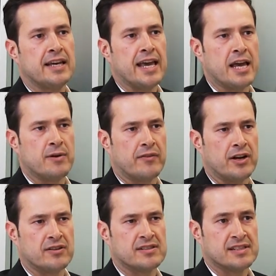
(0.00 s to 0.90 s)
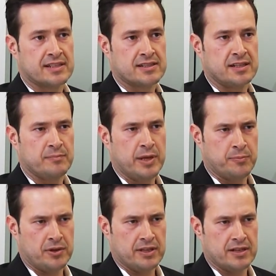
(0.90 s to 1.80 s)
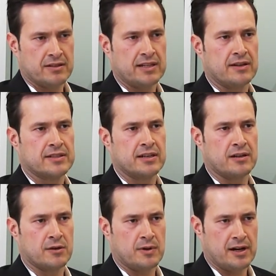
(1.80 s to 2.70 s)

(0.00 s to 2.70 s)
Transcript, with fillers: and we have 160 people in our downtown Ottawa